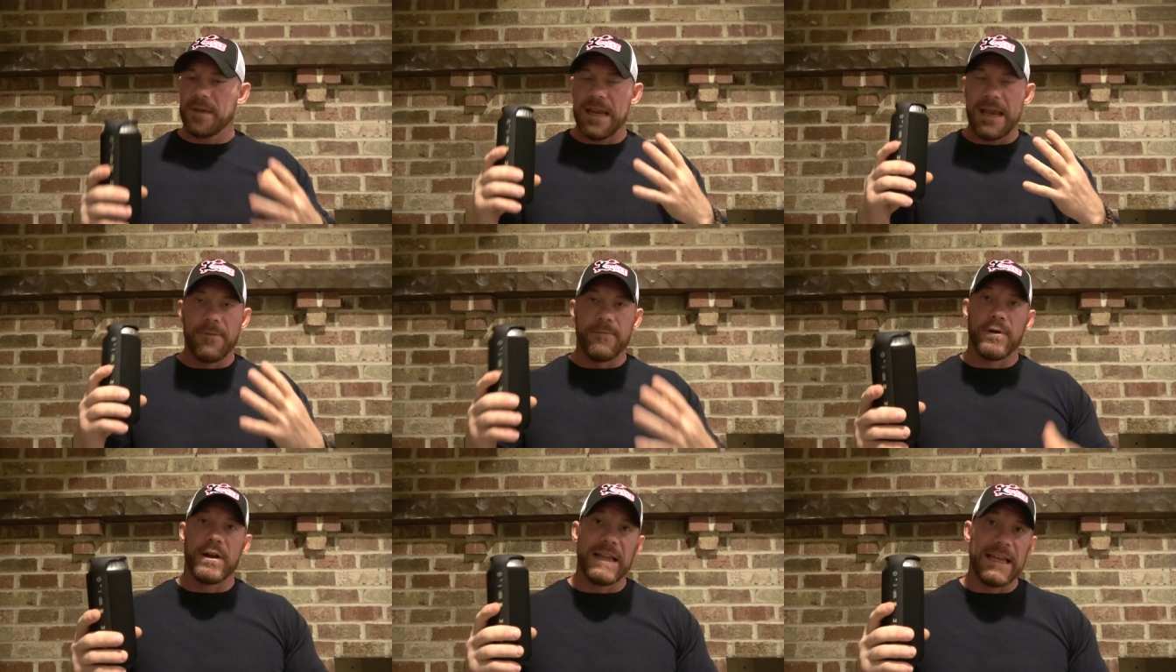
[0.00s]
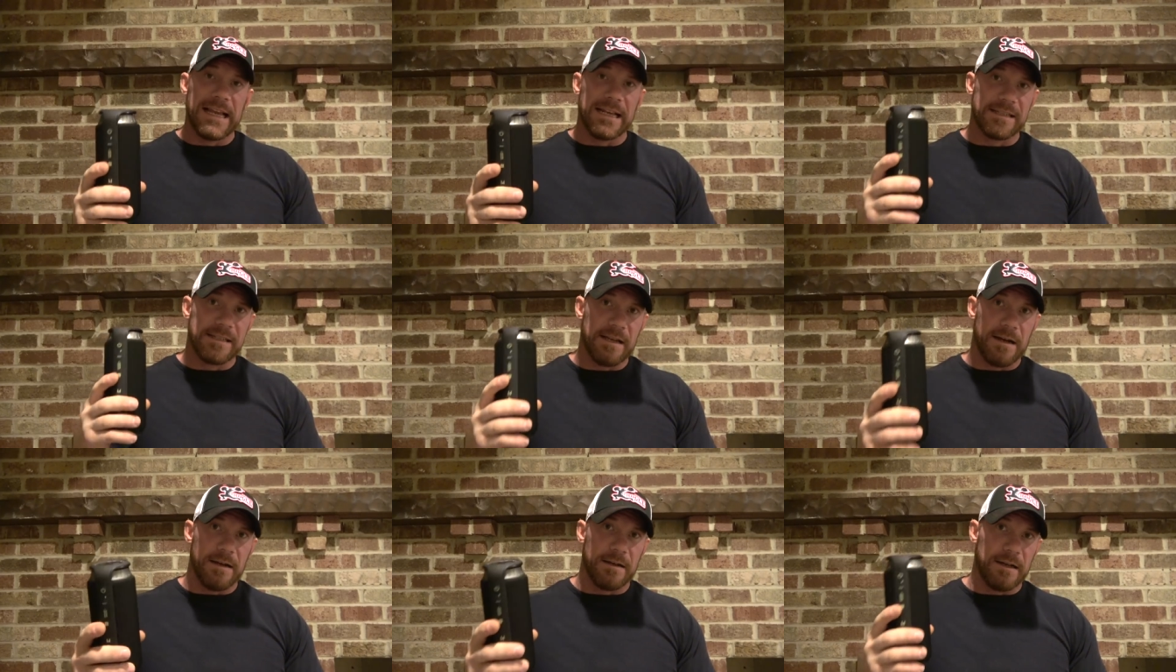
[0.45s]
it really
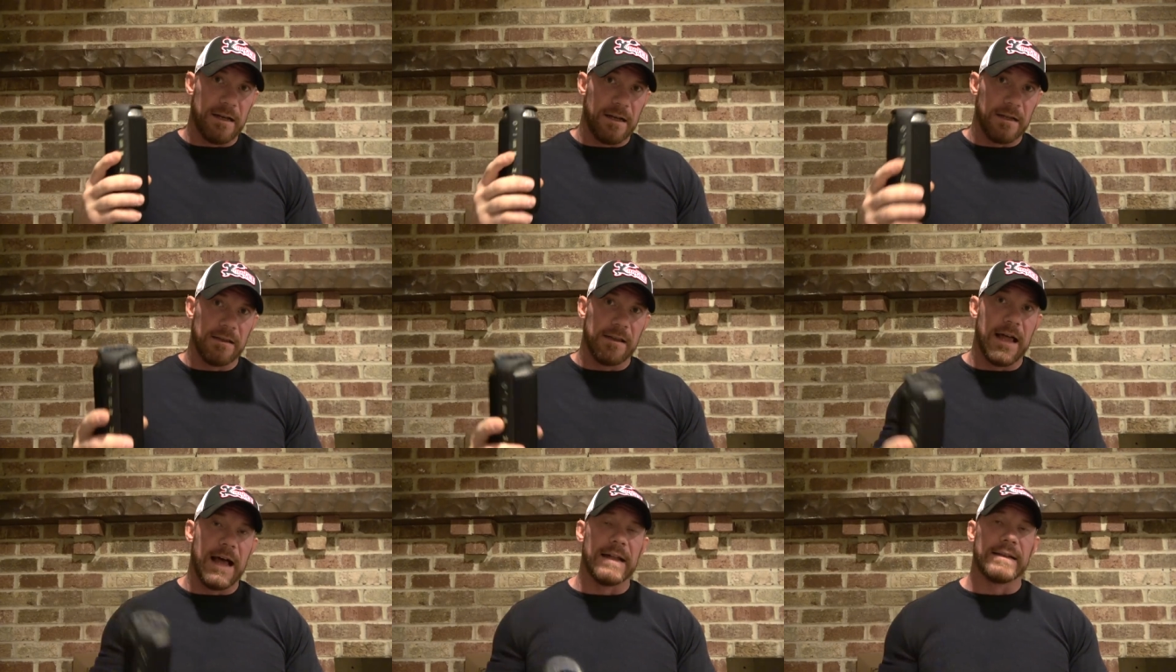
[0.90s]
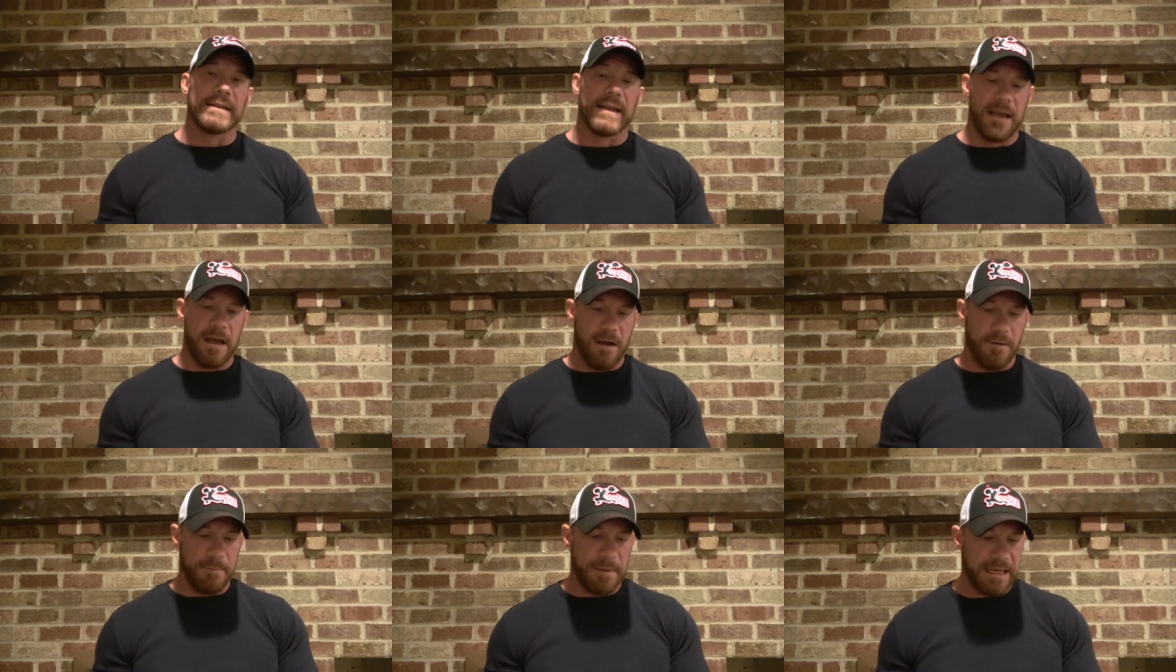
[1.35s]
has done a lot
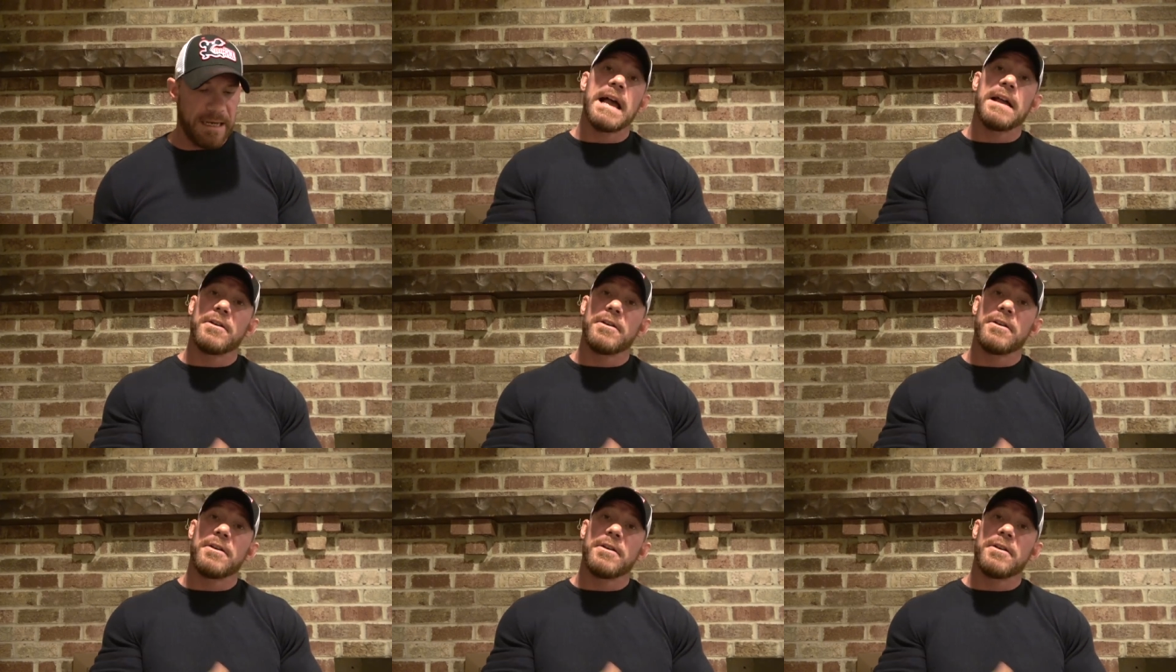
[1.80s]
to help me.